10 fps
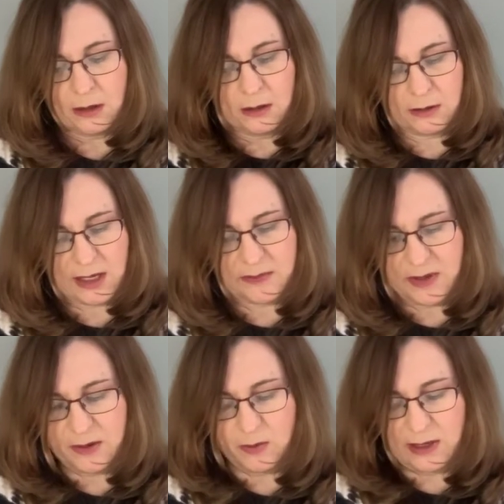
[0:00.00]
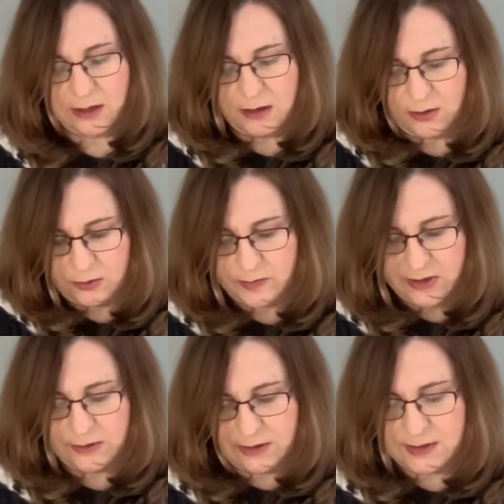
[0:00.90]
Okay, by the way, how
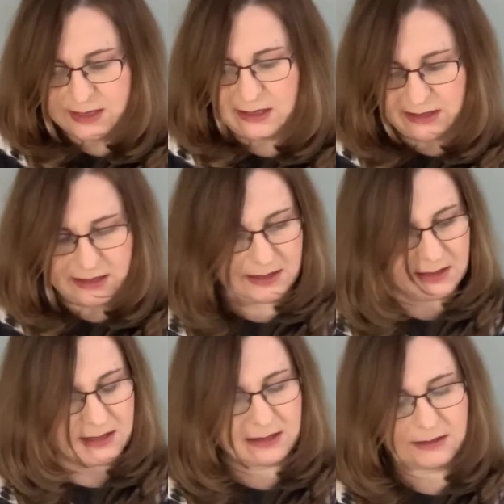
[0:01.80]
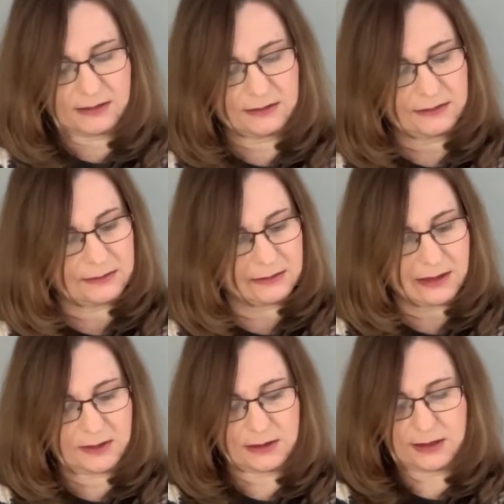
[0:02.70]
about the size?
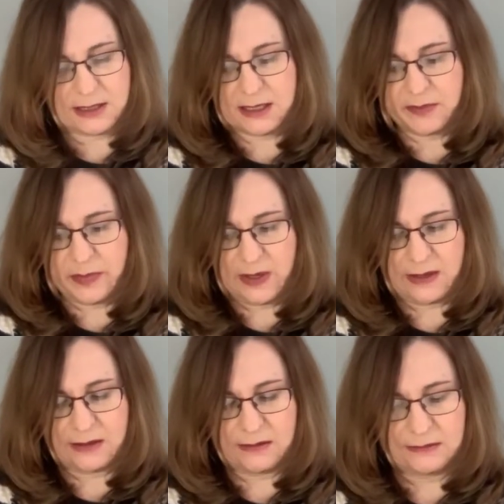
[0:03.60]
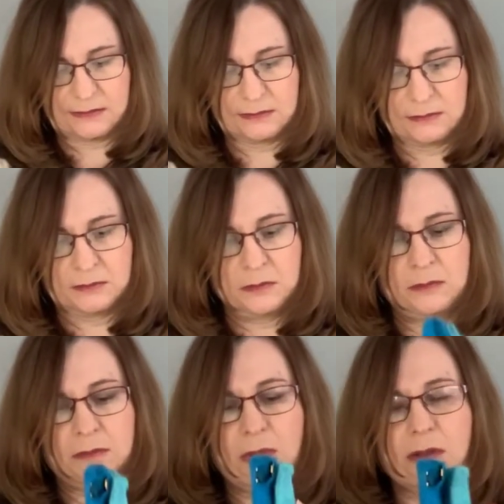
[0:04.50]
Let's compare.
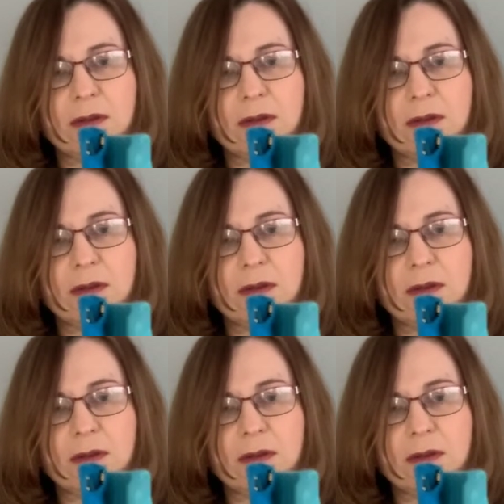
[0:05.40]
Oh,